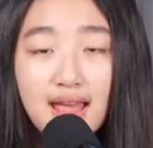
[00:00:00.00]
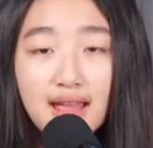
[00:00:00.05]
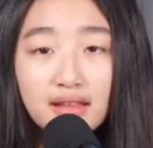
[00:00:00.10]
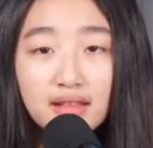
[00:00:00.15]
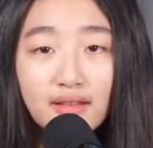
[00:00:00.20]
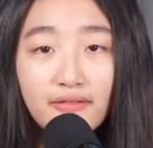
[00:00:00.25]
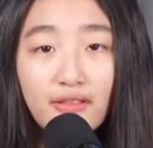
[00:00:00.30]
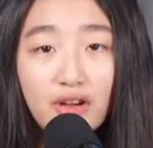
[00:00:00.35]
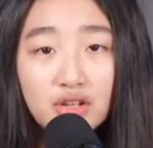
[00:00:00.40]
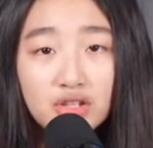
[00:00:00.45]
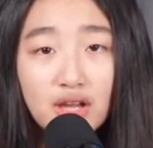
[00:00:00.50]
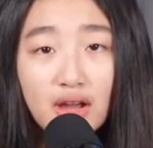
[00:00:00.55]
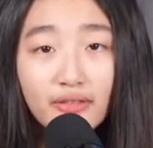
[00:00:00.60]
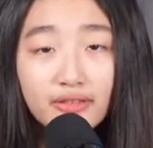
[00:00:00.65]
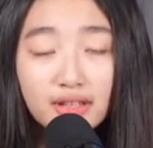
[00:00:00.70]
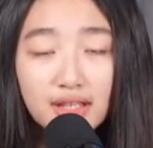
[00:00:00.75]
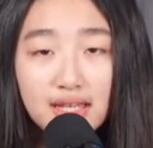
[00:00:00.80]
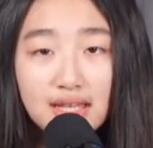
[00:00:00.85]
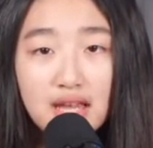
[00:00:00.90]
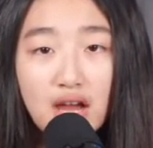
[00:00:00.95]
And the function
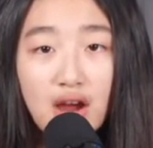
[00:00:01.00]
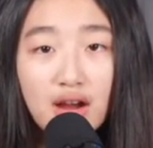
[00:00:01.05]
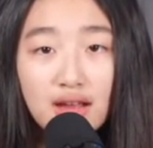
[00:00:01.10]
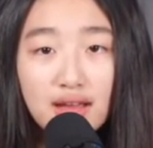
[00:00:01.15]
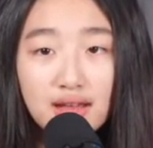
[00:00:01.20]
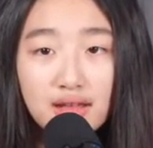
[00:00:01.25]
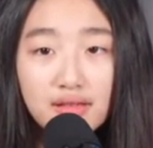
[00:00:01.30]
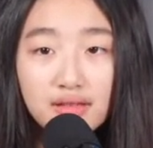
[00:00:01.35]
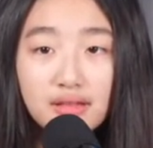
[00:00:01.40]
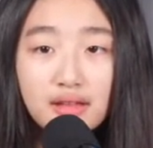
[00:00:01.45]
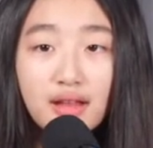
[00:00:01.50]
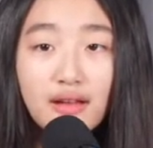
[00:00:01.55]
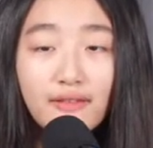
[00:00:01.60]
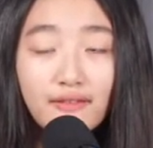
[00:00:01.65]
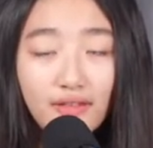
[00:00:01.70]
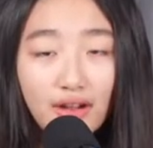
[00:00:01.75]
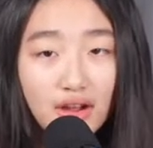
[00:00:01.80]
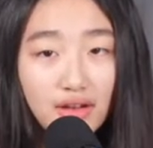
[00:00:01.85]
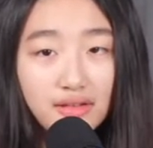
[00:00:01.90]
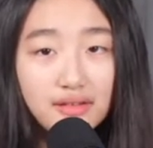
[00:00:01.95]
of the E R is
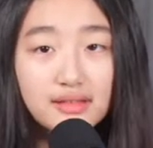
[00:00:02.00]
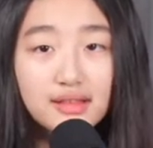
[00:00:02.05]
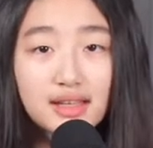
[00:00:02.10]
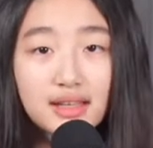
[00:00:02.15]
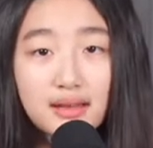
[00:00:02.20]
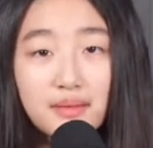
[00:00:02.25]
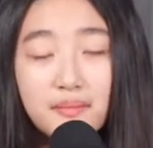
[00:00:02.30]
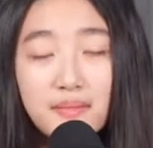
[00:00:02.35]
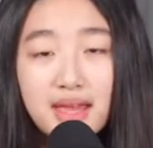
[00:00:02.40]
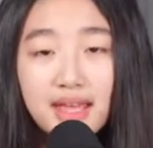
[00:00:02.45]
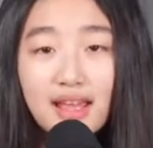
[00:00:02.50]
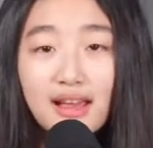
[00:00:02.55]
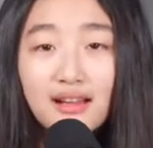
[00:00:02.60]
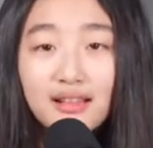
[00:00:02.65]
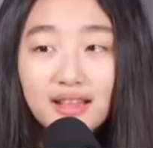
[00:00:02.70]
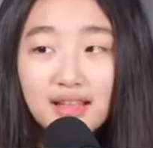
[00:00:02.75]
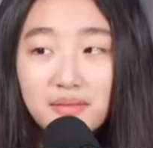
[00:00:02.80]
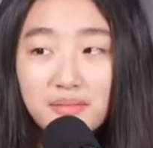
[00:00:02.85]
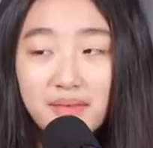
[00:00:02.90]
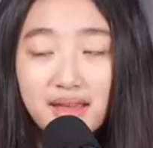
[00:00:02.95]
first, making
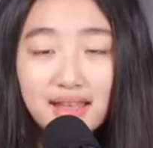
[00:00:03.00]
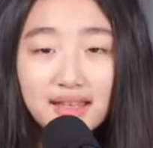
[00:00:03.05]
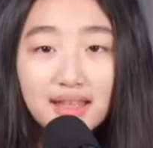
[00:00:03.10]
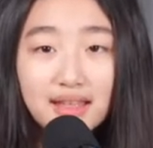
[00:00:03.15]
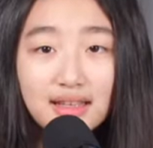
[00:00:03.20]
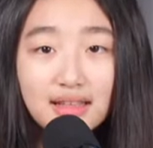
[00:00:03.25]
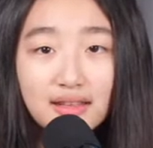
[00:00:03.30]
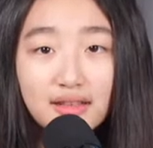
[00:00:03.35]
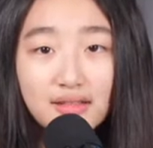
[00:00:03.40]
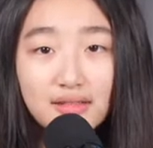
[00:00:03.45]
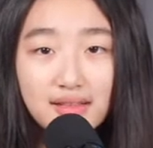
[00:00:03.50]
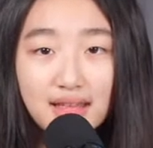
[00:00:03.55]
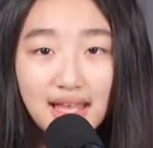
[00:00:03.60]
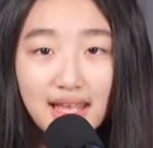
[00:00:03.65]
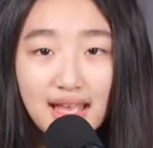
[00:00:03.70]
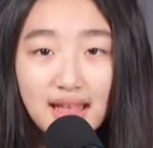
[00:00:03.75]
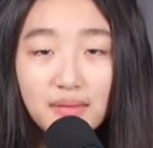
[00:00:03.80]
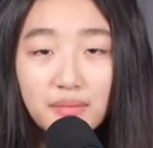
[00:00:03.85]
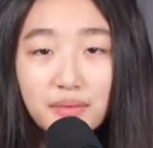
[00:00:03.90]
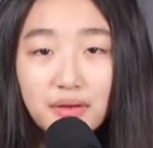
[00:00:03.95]
a lipid.
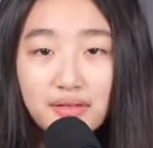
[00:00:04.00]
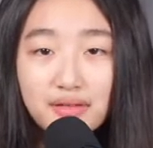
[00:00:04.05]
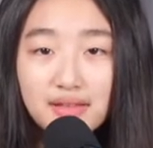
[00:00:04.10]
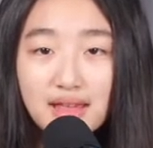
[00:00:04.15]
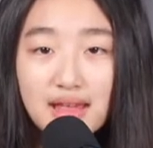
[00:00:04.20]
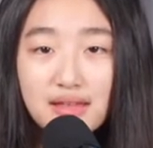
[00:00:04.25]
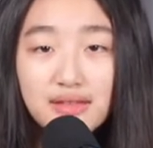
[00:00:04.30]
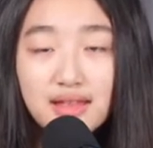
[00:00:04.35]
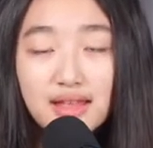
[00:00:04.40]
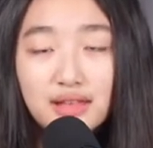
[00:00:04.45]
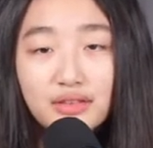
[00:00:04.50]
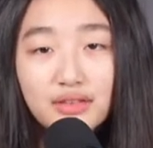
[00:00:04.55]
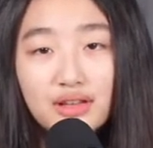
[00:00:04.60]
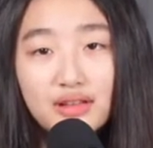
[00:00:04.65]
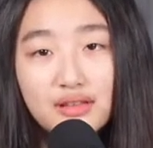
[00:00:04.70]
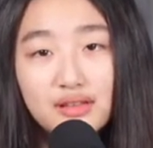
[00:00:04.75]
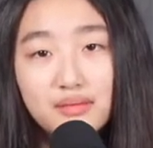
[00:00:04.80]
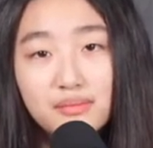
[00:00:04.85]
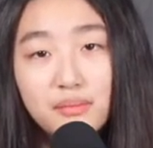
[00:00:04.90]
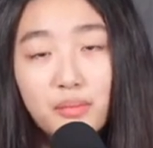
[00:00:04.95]
Second, process and
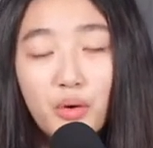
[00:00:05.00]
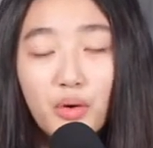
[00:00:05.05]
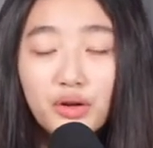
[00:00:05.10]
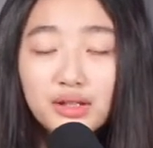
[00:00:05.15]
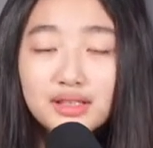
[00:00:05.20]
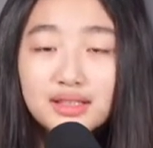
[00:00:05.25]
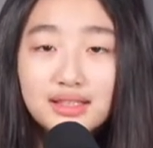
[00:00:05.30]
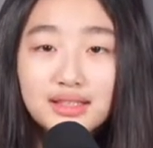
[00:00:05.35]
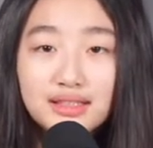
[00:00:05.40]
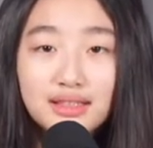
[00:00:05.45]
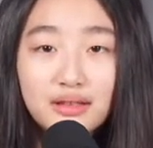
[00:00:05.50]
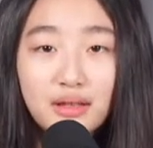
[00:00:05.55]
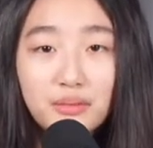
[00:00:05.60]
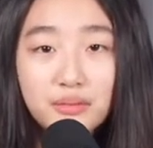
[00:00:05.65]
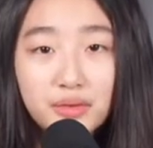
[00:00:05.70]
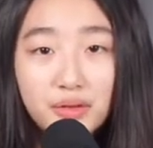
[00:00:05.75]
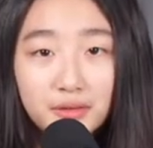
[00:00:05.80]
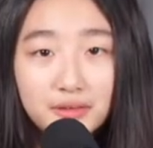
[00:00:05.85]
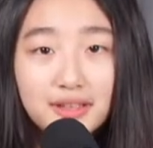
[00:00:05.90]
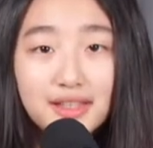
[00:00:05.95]
transport
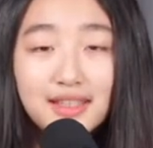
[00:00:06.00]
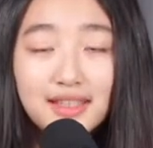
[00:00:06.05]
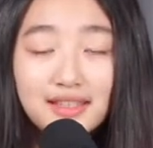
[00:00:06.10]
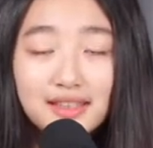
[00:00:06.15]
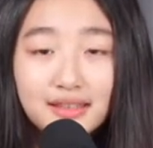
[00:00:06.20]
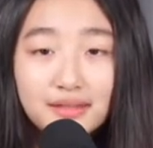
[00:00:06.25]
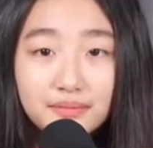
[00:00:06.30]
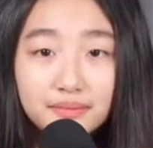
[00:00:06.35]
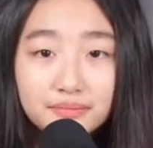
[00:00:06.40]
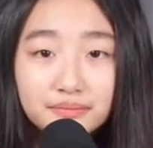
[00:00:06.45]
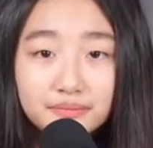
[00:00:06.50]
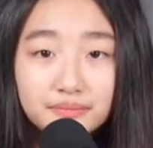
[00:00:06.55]
the protein.